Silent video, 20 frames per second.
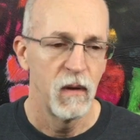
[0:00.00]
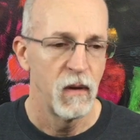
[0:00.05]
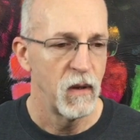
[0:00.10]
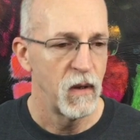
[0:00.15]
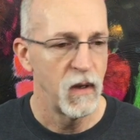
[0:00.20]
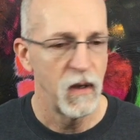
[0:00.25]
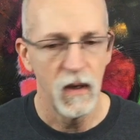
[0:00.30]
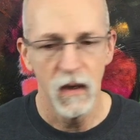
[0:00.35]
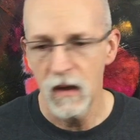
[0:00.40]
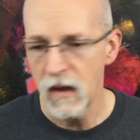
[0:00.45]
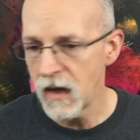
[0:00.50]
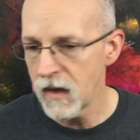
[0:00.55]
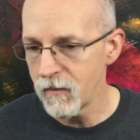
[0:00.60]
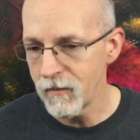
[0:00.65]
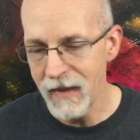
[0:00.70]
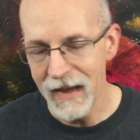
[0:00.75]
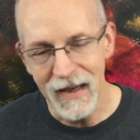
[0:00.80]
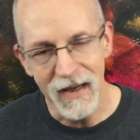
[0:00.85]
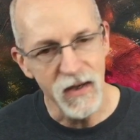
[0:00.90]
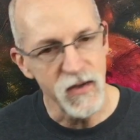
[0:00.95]
uh, like
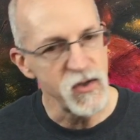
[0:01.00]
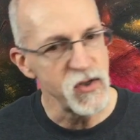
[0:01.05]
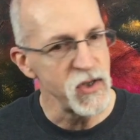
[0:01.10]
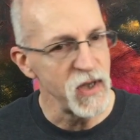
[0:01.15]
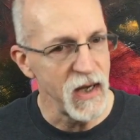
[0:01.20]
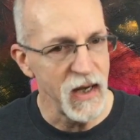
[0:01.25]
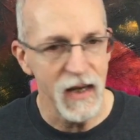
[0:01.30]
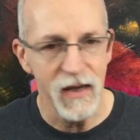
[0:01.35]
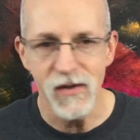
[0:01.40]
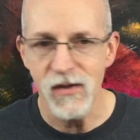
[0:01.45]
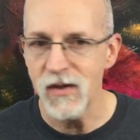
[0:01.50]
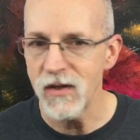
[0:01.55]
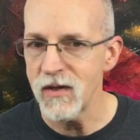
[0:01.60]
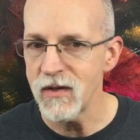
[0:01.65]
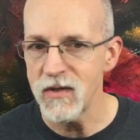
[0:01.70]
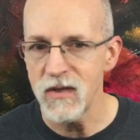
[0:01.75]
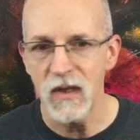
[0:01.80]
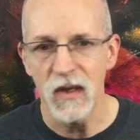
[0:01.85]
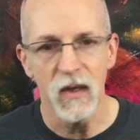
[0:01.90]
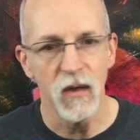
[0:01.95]
making
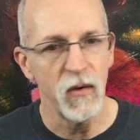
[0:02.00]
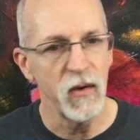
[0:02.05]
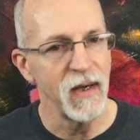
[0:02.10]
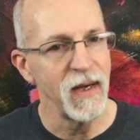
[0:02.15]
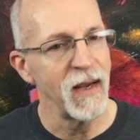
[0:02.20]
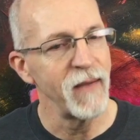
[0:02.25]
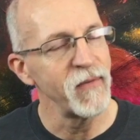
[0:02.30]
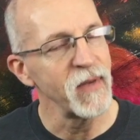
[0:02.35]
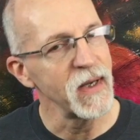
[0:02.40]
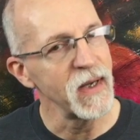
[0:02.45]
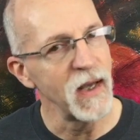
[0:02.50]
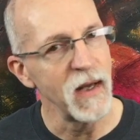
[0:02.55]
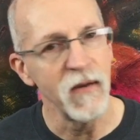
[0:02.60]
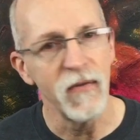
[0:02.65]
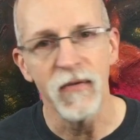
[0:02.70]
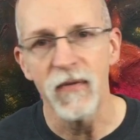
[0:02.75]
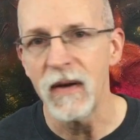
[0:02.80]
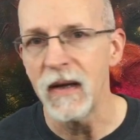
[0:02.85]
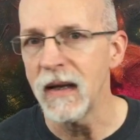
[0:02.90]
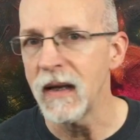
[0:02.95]
changes, you know, you have to kind of
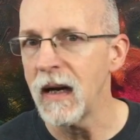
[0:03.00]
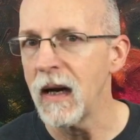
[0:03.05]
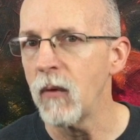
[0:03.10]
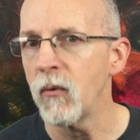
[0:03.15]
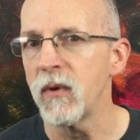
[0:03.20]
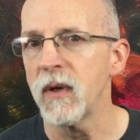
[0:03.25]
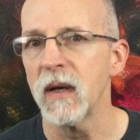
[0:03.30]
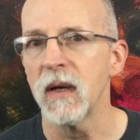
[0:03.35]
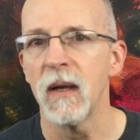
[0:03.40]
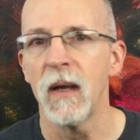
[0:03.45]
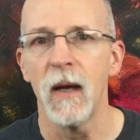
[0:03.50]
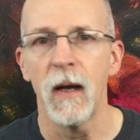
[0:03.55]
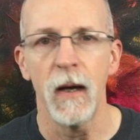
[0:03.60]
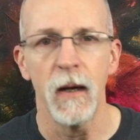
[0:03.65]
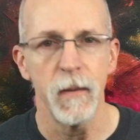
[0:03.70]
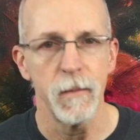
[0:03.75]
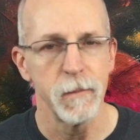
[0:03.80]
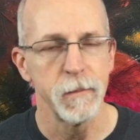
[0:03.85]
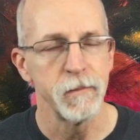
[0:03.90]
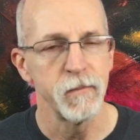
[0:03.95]
feel it out with the
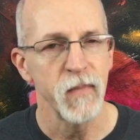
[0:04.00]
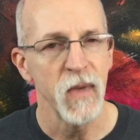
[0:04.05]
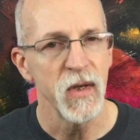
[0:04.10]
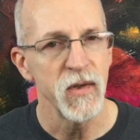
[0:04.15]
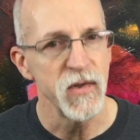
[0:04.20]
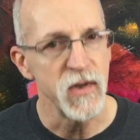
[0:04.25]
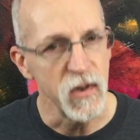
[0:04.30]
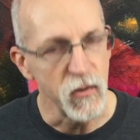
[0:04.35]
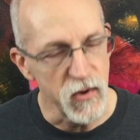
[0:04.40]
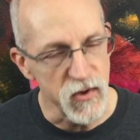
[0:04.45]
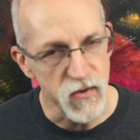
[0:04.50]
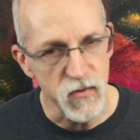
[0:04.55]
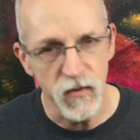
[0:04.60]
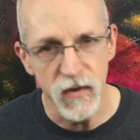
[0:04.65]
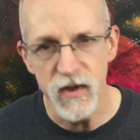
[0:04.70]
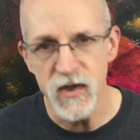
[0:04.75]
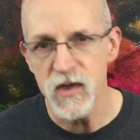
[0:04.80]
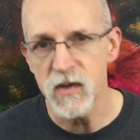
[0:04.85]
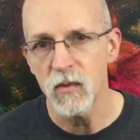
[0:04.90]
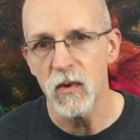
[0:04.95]
client, see what's
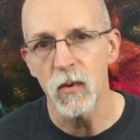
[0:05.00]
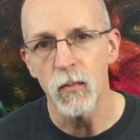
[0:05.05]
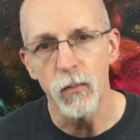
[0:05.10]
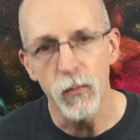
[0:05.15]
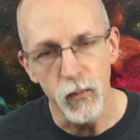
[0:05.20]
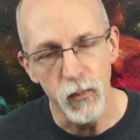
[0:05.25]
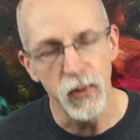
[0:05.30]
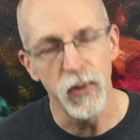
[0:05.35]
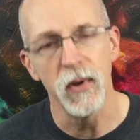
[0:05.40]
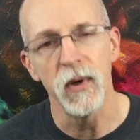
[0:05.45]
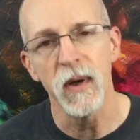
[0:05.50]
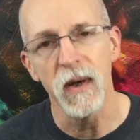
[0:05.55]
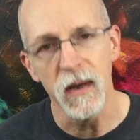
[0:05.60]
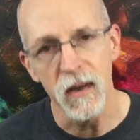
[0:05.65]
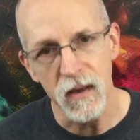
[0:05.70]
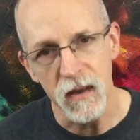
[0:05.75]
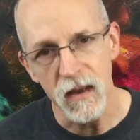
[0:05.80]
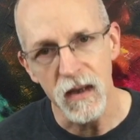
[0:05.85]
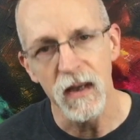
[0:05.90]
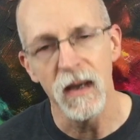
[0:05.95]
reasonable, put
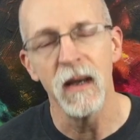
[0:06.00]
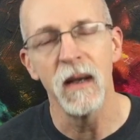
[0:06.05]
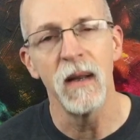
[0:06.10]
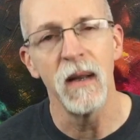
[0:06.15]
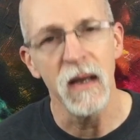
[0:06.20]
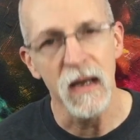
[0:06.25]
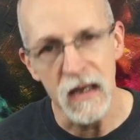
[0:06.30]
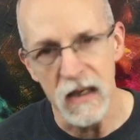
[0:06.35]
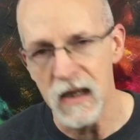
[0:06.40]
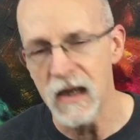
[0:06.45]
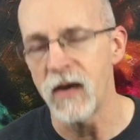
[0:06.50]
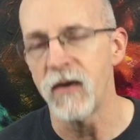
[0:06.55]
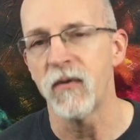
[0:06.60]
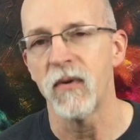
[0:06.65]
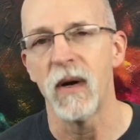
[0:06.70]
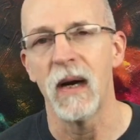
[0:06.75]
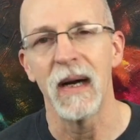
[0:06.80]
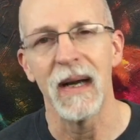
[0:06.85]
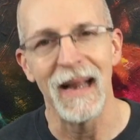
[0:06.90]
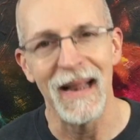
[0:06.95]
it in the
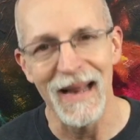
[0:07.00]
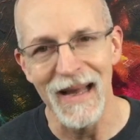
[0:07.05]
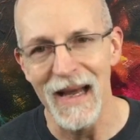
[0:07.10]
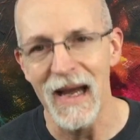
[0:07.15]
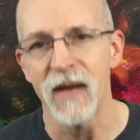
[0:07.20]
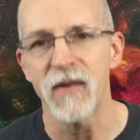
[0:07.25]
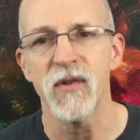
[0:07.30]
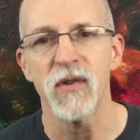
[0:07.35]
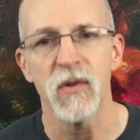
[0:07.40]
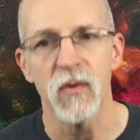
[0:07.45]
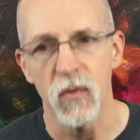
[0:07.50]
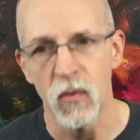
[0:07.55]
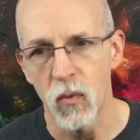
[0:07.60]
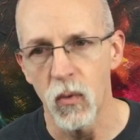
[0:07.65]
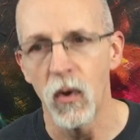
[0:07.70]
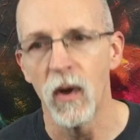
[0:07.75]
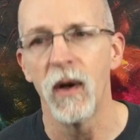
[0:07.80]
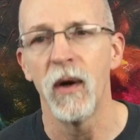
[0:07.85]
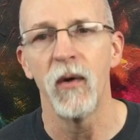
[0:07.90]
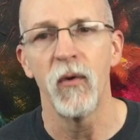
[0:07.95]
contract. That's
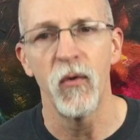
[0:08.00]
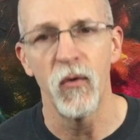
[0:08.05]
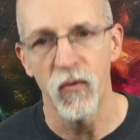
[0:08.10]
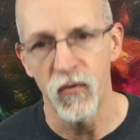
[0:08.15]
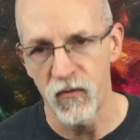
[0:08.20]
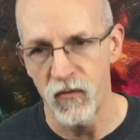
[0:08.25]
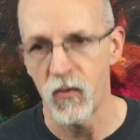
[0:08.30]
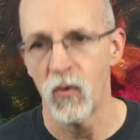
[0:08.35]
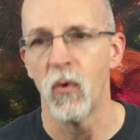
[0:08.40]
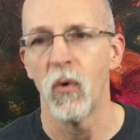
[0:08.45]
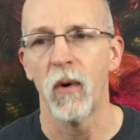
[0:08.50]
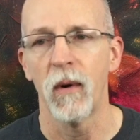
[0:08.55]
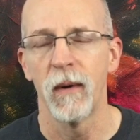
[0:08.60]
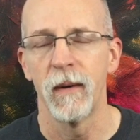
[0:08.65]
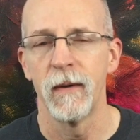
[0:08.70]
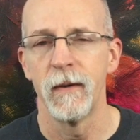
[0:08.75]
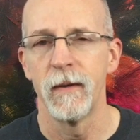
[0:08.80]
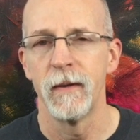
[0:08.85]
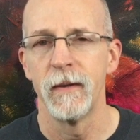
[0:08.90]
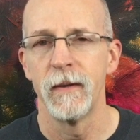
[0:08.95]
what it's for,
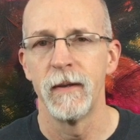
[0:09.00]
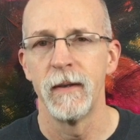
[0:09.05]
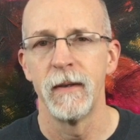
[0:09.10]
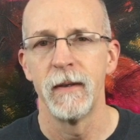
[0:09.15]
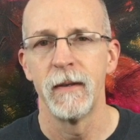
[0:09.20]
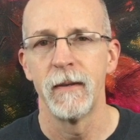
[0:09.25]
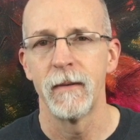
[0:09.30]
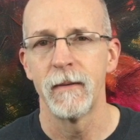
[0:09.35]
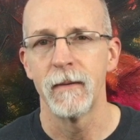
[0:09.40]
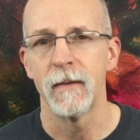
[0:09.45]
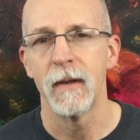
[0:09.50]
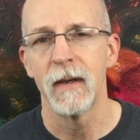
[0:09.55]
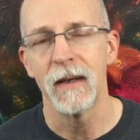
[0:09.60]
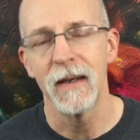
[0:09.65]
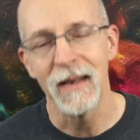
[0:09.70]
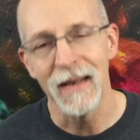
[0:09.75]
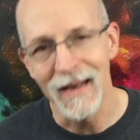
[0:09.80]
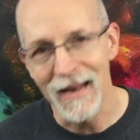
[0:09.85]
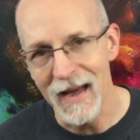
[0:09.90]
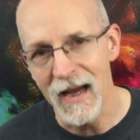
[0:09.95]
right?
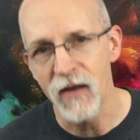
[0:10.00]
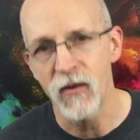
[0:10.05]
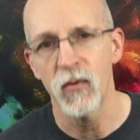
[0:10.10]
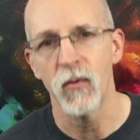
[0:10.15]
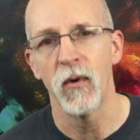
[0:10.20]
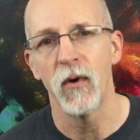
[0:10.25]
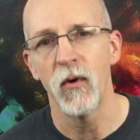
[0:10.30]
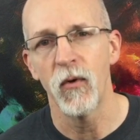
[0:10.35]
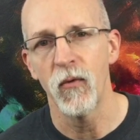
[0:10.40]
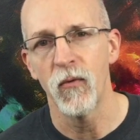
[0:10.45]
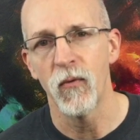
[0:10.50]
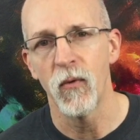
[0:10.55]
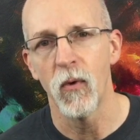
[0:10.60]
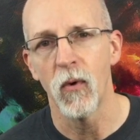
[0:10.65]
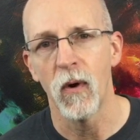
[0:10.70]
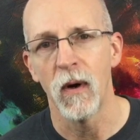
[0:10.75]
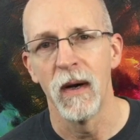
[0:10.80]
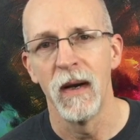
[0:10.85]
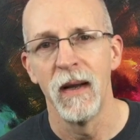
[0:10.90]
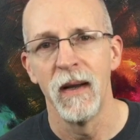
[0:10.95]
That's what it's
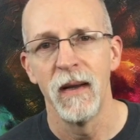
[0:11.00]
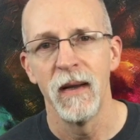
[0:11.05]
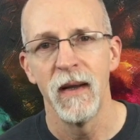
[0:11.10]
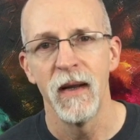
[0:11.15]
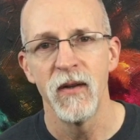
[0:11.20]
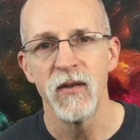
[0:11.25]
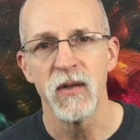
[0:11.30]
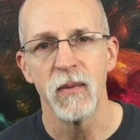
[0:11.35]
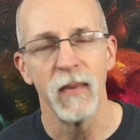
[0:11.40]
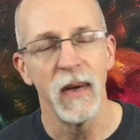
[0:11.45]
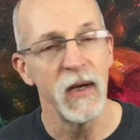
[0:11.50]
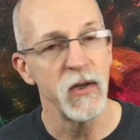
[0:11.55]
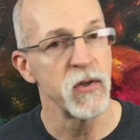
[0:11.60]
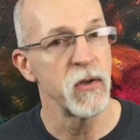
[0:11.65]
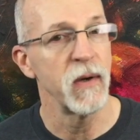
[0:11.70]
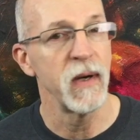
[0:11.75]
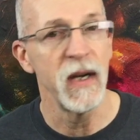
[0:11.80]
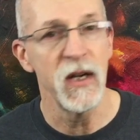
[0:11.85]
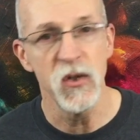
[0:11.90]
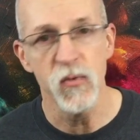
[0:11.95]
for. is to make
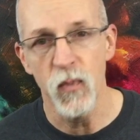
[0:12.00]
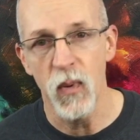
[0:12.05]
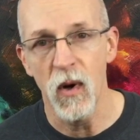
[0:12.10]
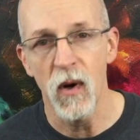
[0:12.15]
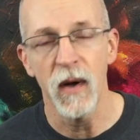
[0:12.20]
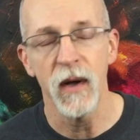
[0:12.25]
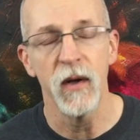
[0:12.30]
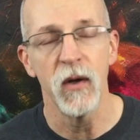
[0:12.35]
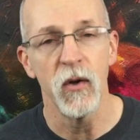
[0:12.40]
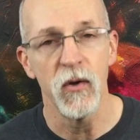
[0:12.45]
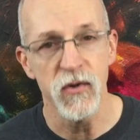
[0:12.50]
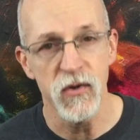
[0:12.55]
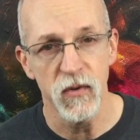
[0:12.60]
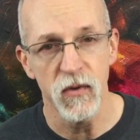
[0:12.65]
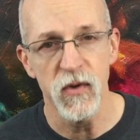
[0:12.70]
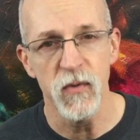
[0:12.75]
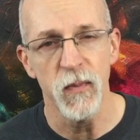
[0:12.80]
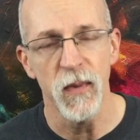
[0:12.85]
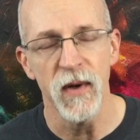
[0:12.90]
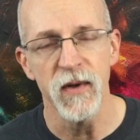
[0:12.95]
sure each party knows the
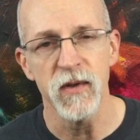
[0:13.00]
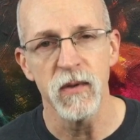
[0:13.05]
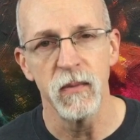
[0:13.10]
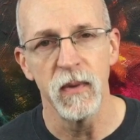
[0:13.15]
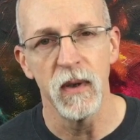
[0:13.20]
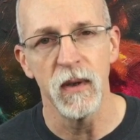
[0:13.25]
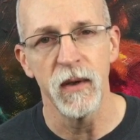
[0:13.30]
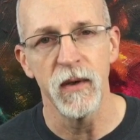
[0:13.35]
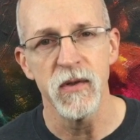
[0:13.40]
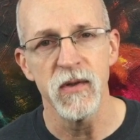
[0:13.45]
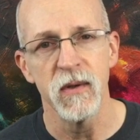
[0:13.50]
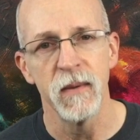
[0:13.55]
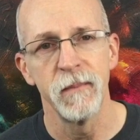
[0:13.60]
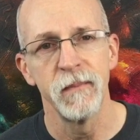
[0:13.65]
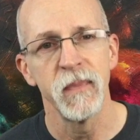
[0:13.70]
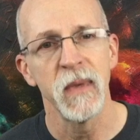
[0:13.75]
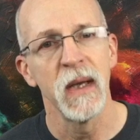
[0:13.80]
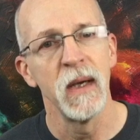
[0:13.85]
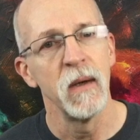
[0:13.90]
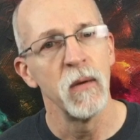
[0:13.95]
responsibilities,
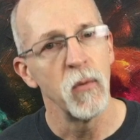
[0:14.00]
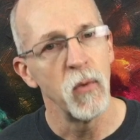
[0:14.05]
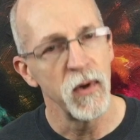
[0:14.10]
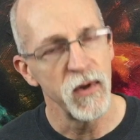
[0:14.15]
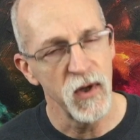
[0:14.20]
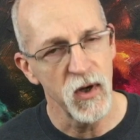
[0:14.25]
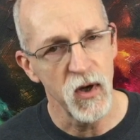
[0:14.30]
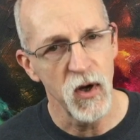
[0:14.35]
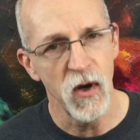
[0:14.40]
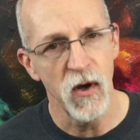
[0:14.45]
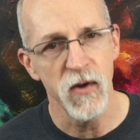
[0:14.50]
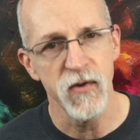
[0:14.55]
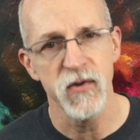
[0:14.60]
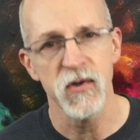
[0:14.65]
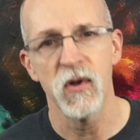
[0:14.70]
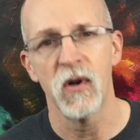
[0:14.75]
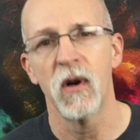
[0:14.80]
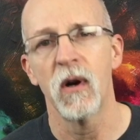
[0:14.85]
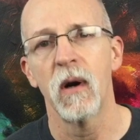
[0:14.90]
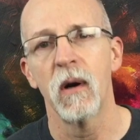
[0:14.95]
what the costs
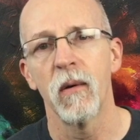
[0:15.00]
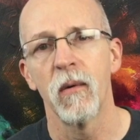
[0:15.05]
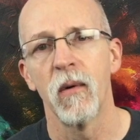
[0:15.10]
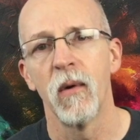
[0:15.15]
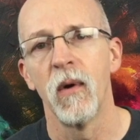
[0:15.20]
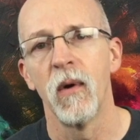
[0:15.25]
are,